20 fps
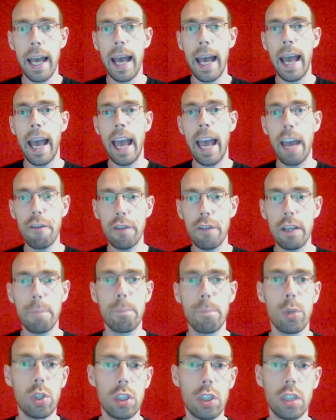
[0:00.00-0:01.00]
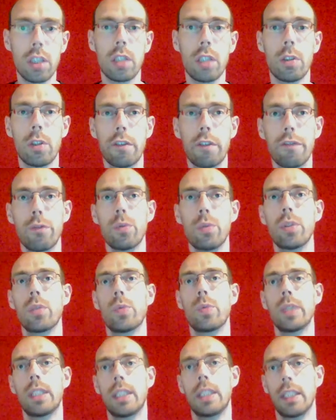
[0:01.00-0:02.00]
every person on Earth would
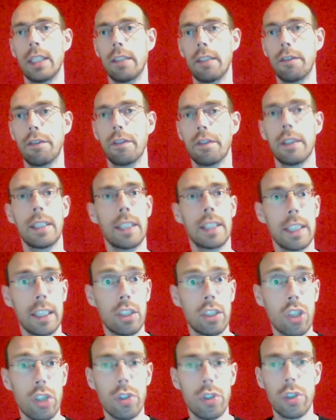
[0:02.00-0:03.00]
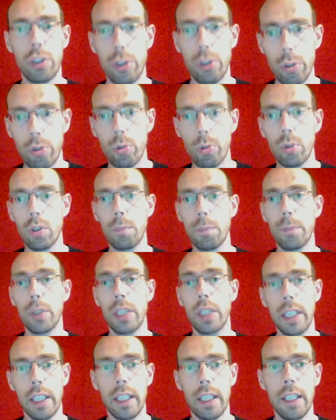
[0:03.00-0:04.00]
receive 600 euros per
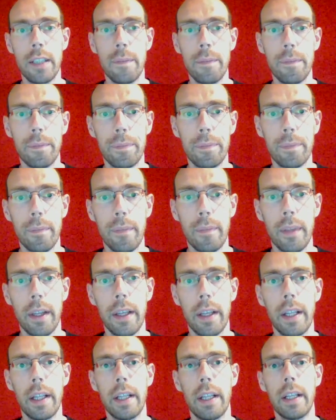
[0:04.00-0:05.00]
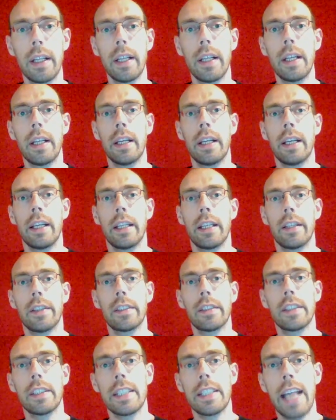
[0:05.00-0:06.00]
year. Thus,
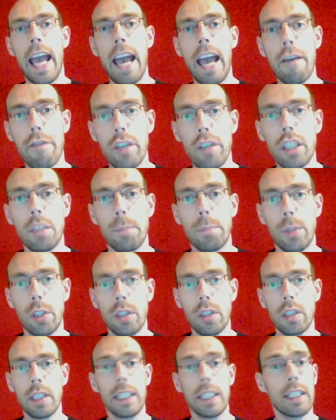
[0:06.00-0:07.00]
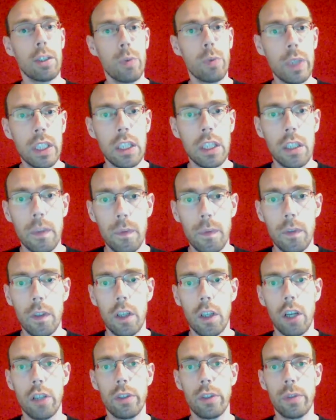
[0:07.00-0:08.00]
an average person in a rich
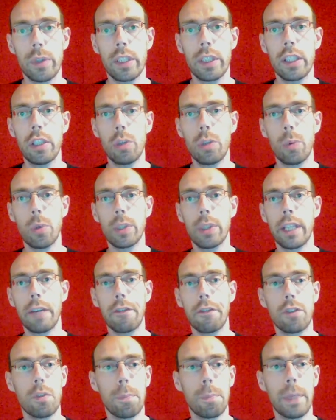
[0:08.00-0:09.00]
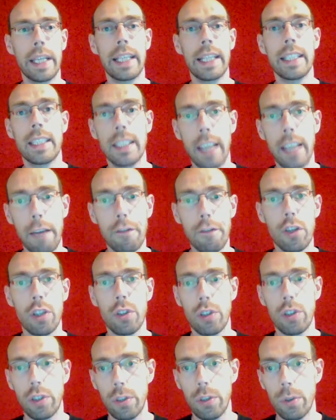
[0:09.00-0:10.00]
country would have to pay 700
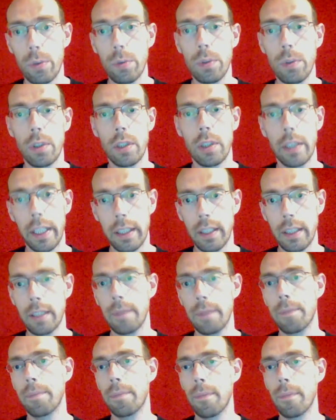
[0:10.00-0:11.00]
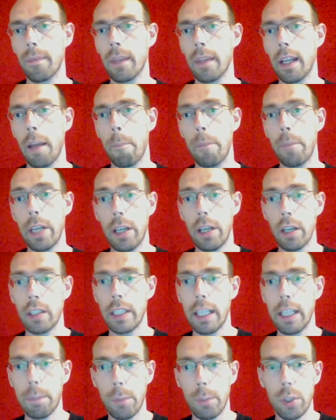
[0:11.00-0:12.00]
euros net because
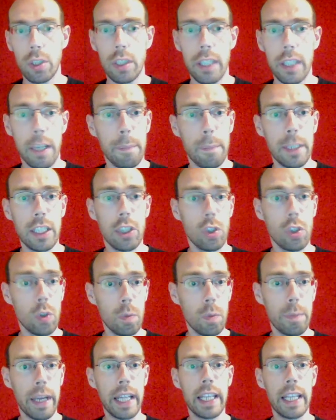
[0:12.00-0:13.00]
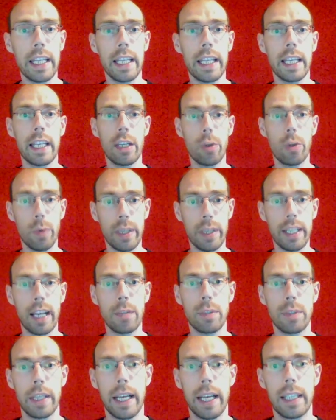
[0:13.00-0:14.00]
that person emits too many
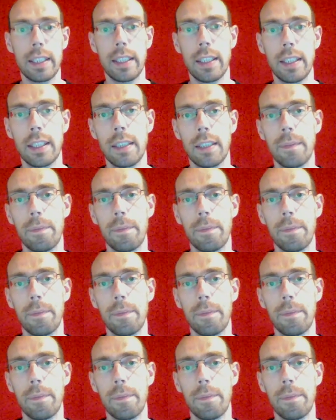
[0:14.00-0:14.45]
greenhouse gases.